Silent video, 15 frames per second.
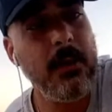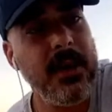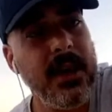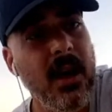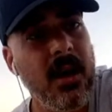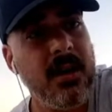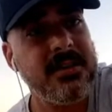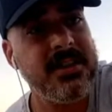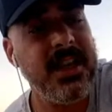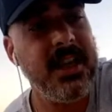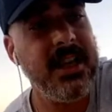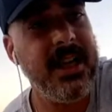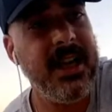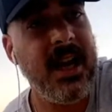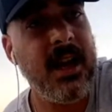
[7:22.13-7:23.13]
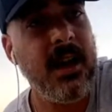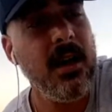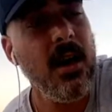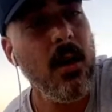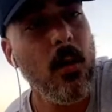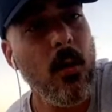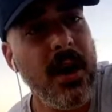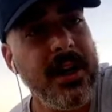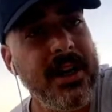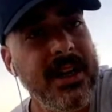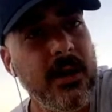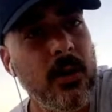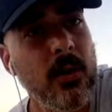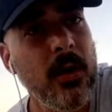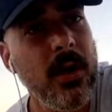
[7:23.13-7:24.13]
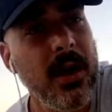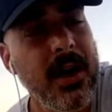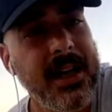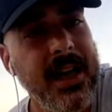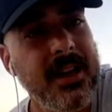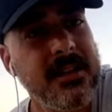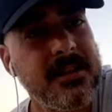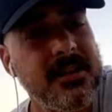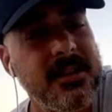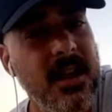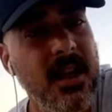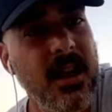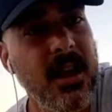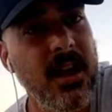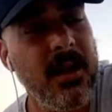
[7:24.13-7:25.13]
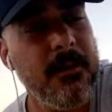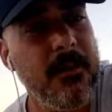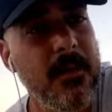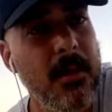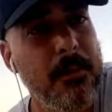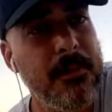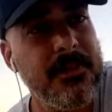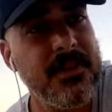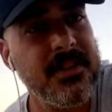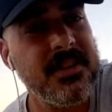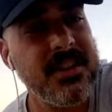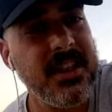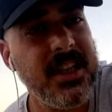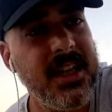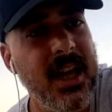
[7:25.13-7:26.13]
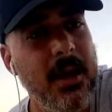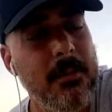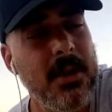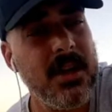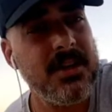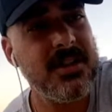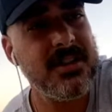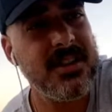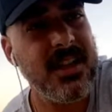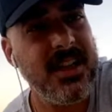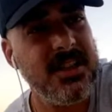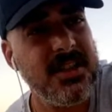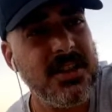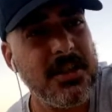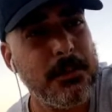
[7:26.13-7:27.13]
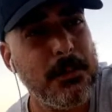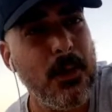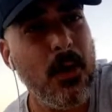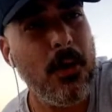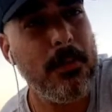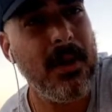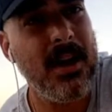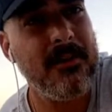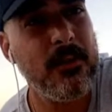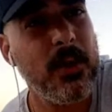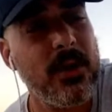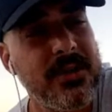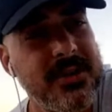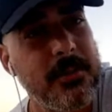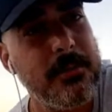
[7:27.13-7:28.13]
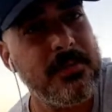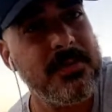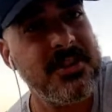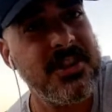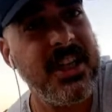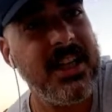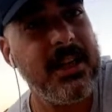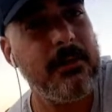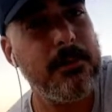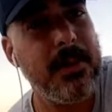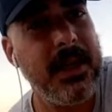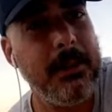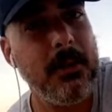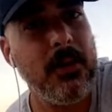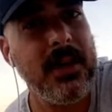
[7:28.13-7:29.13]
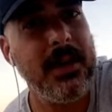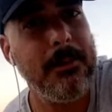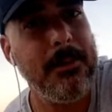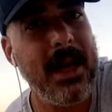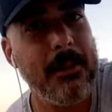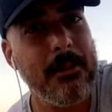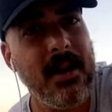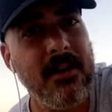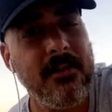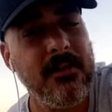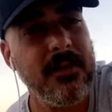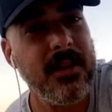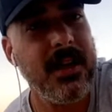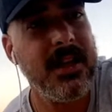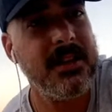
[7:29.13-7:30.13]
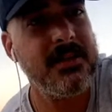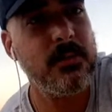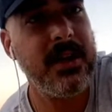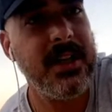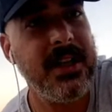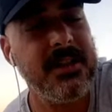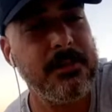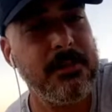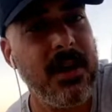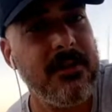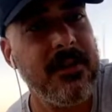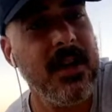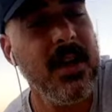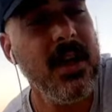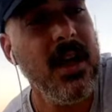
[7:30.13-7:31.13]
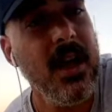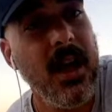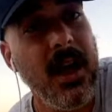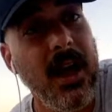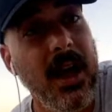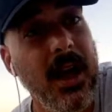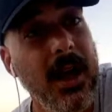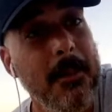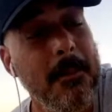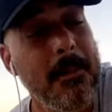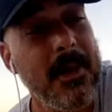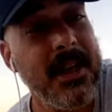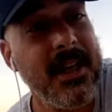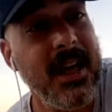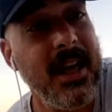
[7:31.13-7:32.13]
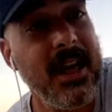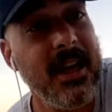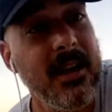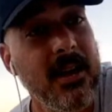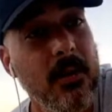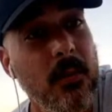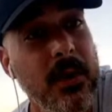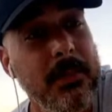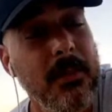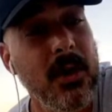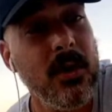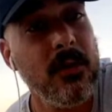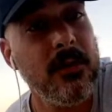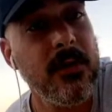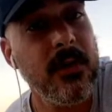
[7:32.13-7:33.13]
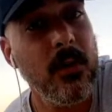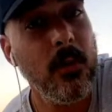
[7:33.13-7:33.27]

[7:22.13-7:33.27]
we are sitting here, 1-0 against the Seagull merchants. And it's just poor, bruv. We've got some scenic people in the back, bruv. It is what it is, bruv. But yeah, we move.